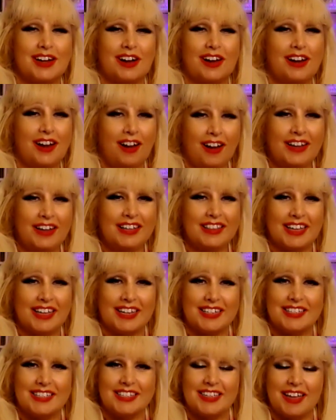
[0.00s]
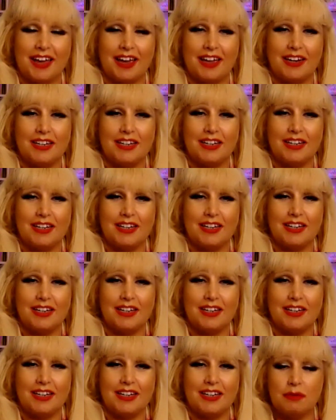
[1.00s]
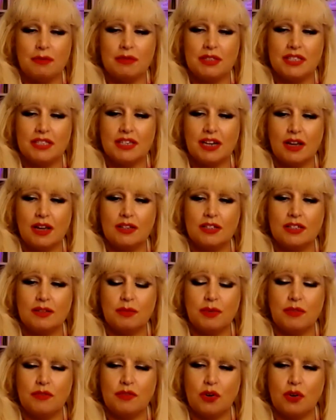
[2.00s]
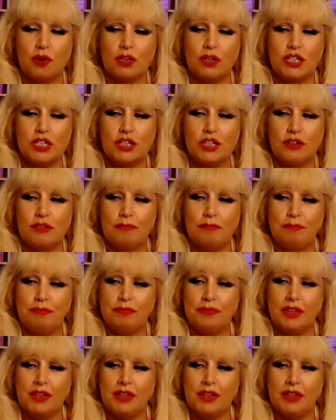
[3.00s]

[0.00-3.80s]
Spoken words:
I like that saying. So sometimes it's like we've got to